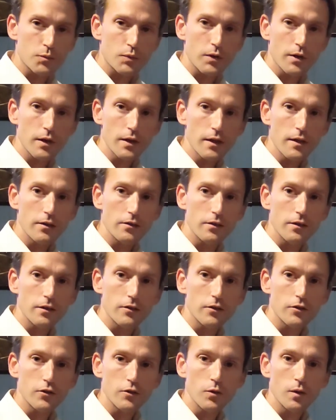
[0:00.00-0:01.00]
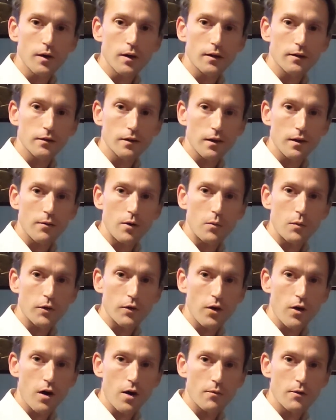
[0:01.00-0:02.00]
pretty easy to come up
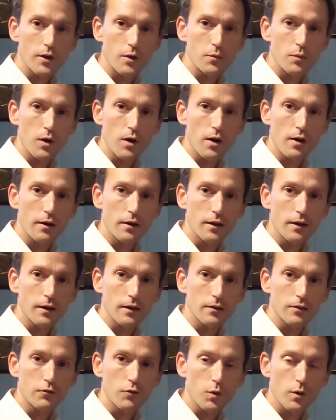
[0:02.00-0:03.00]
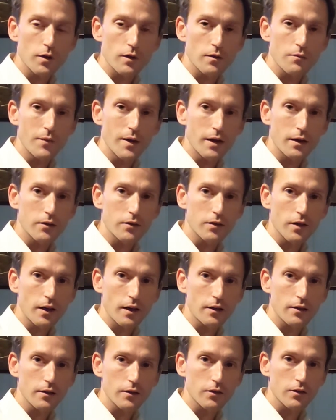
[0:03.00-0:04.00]
with a harmony part and for it to make
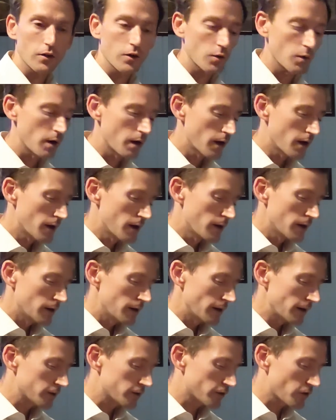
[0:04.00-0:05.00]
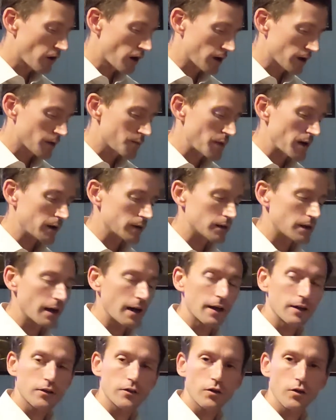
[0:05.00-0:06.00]
sense. So let's talk about
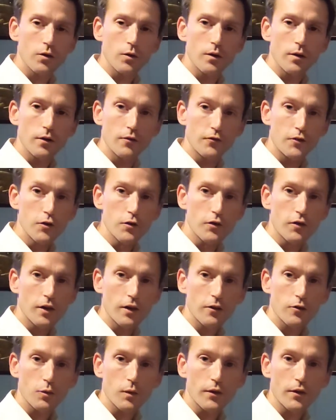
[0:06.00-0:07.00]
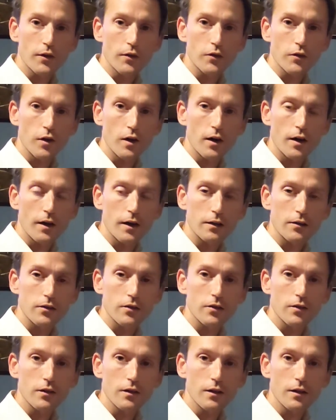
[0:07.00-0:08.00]
that. So a few things with this song.
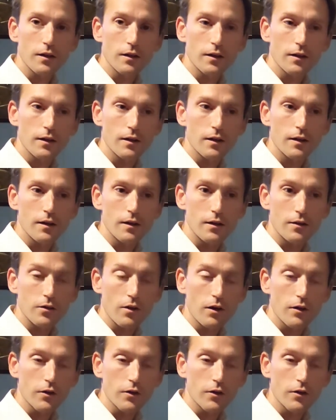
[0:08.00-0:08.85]
It's